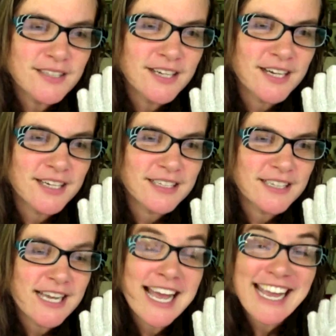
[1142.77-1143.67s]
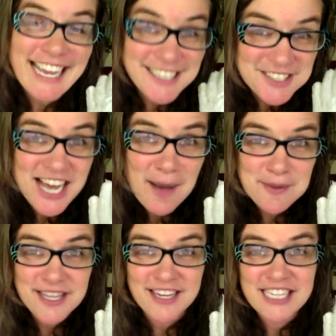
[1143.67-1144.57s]
And on top
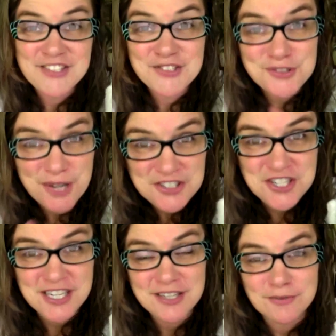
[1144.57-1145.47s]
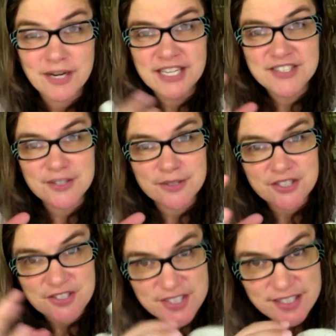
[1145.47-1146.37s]
of that, it's stretchy, right? So it
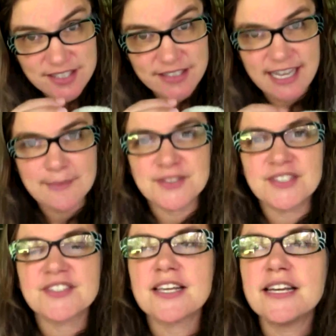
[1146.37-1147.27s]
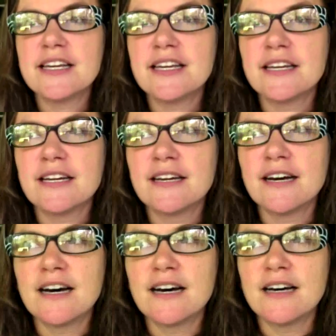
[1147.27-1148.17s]
just collapses.
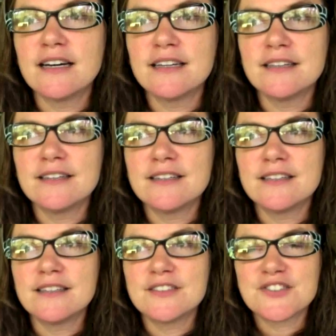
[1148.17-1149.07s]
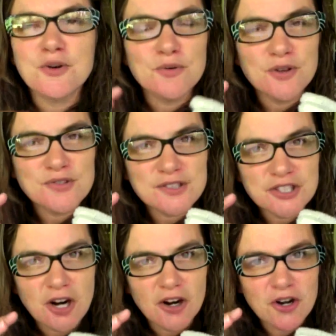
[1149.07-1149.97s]
So those
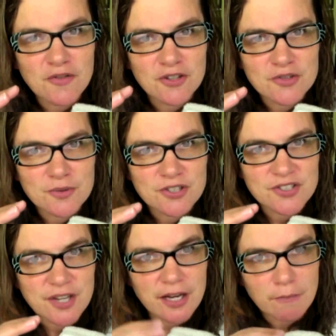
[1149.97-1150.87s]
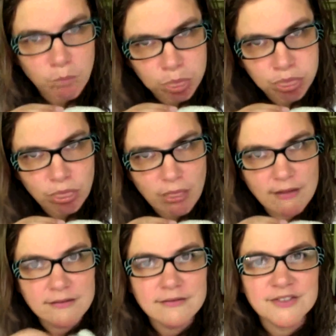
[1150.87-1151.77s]
yarn overs were just kind of
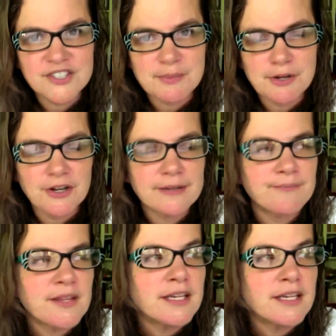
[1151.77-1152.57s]
disappearing.